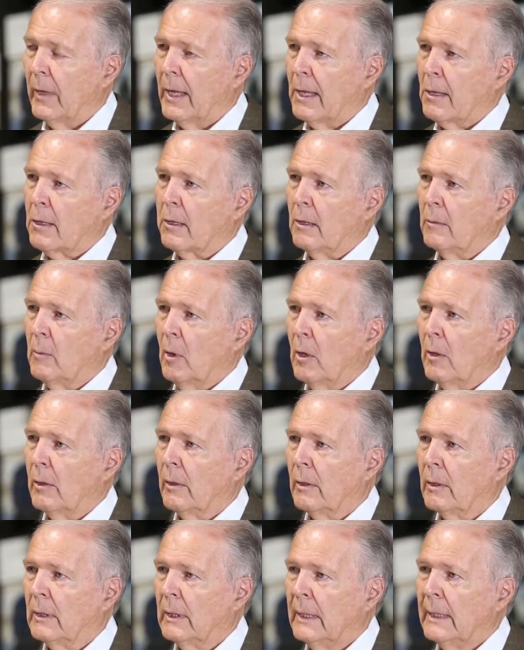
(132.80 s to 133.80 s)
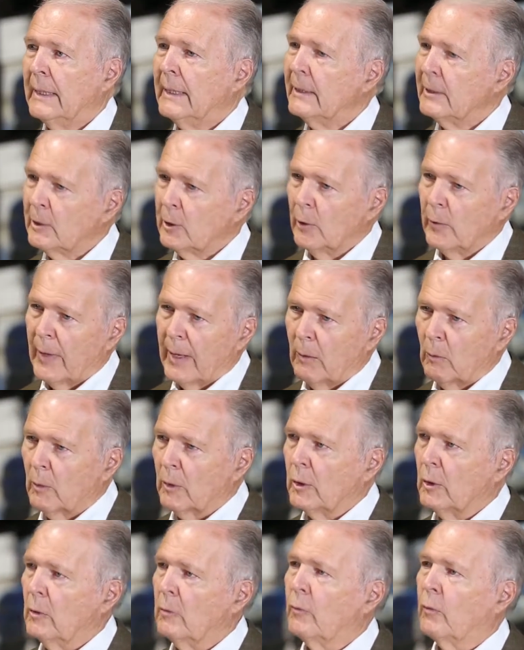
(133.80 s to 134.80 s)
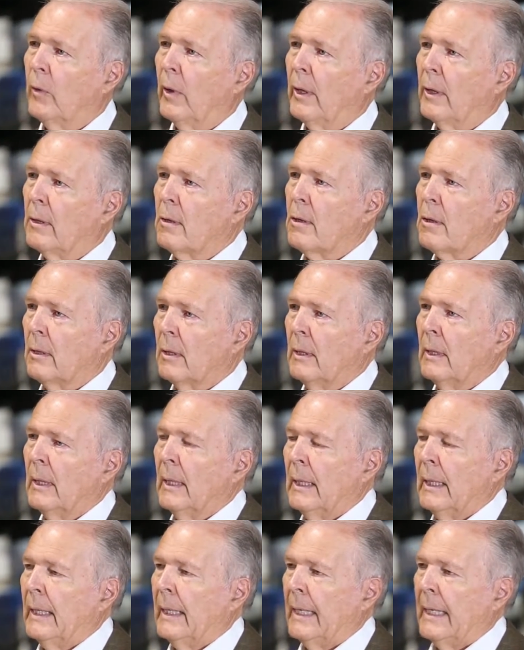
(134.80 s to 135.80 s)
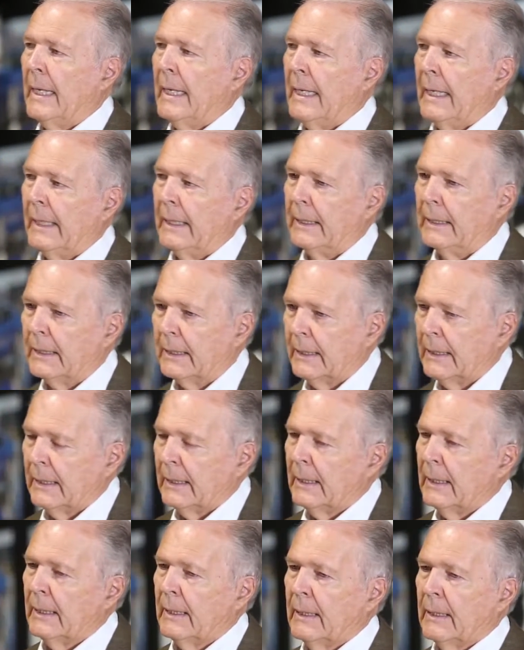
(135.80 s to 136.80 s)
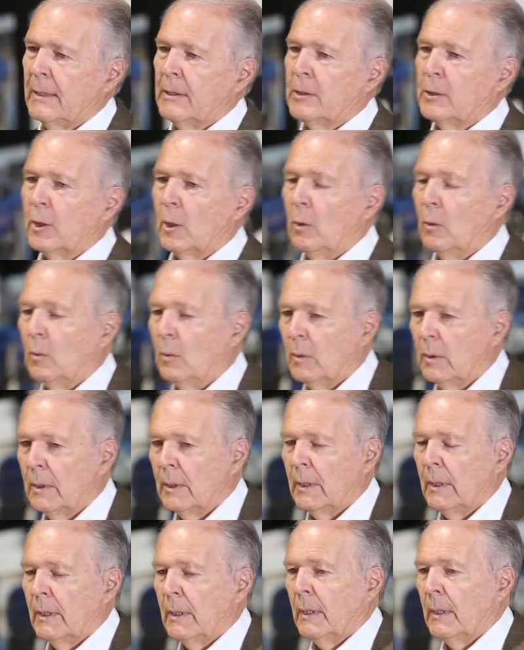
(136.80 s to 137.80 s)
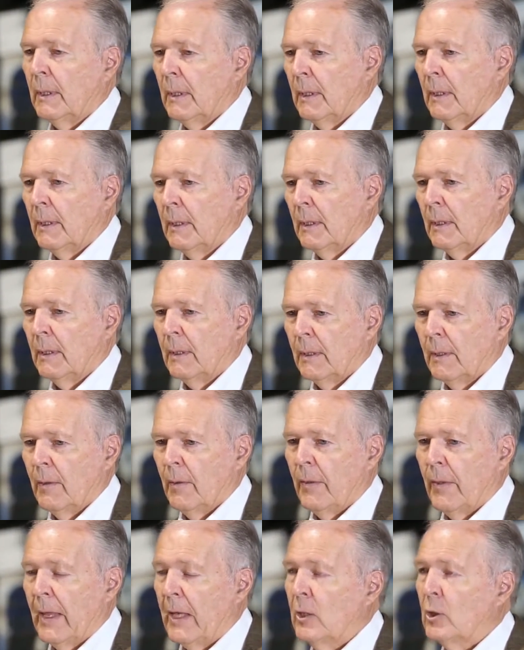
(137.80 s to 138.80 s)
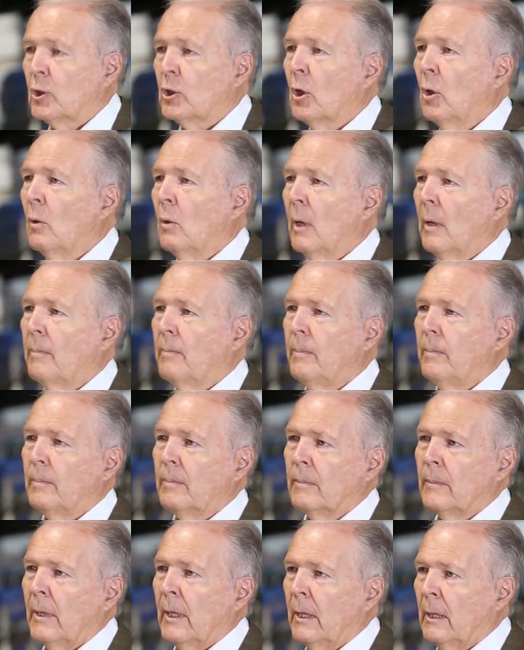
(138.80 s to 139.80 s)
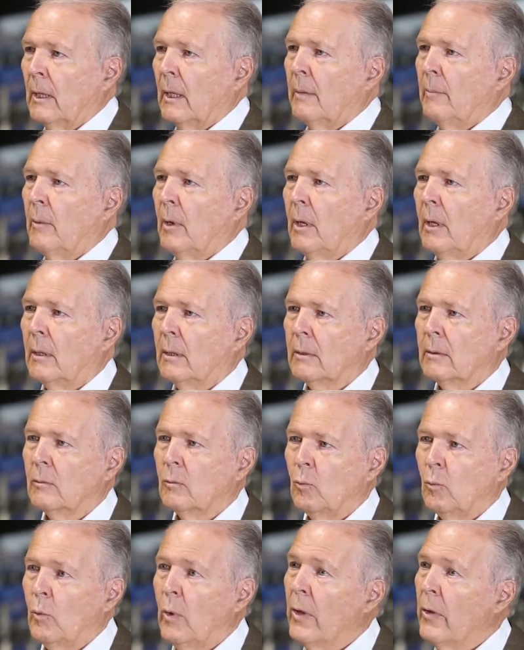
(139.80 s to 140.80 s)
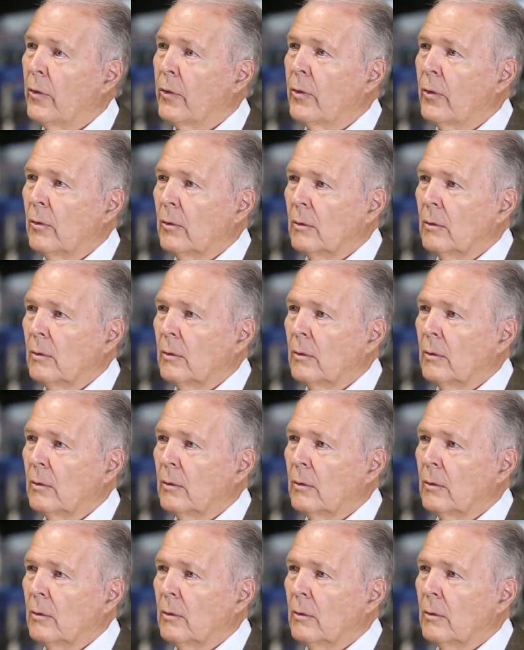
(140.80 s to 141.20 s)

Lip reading: with Aston Martin. So they were good friends. And so they show up at Le Mans with